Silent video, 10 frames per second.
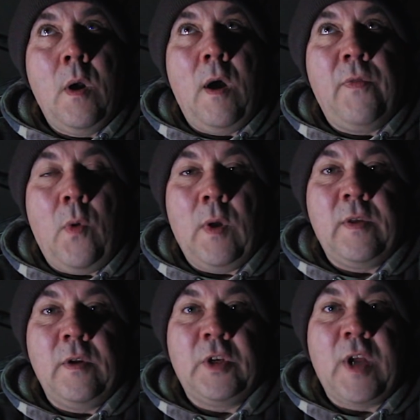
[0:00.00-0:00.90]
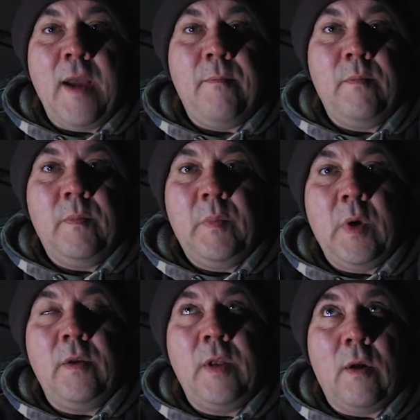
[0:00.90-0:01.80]
I thought I'd do the same,
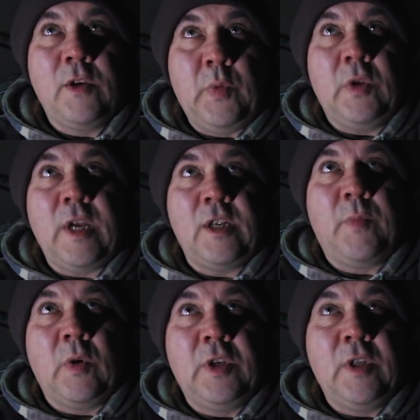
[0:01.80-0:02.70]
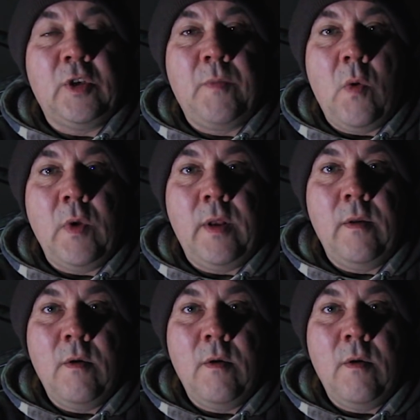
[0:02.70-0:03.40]
but you know, I just put 10 spods in this morning,